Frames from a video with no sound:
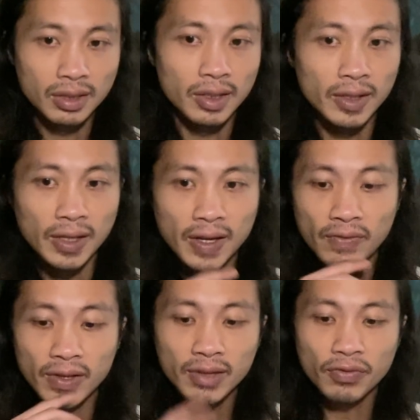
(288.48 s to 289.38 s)
I,
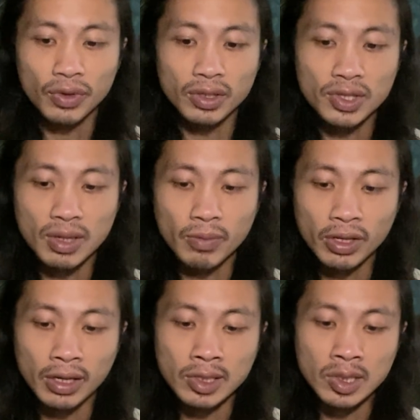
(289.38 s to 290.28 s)
feel like for some of you
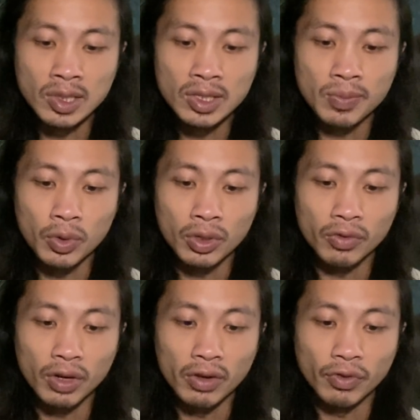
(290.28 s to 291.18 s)
guys, this is
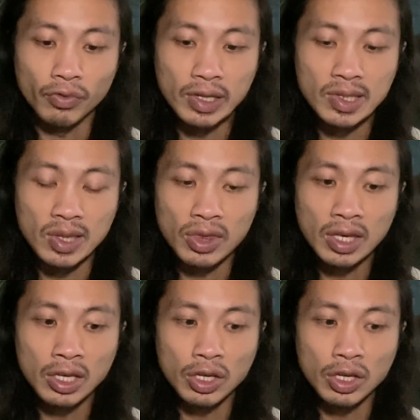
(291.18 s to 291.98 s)
more of a recent thing.